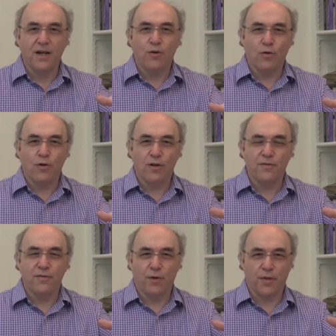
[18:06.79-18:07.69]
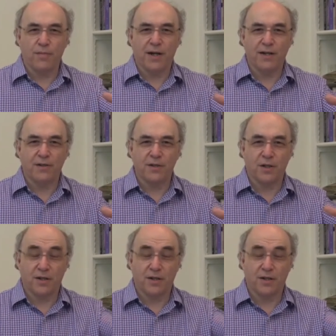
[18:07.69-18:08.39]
all of North America is on.